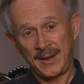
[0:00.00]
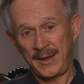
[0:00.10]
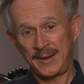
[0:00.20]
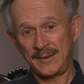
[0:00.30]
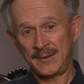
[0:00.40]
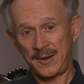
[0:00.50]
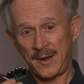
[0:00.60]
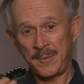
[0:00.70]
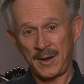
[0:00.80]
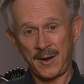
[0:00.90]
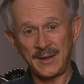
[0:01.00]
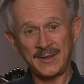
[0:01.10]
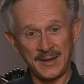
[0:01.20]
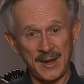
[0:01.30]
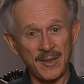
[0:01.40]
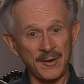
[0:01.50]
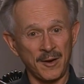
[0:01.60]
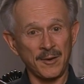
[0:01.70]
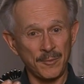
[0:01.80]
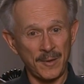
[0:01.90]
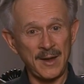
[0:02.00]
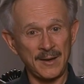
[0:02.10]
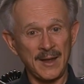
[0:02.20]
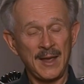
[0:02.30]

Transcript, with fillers: And Tommy and I together are great.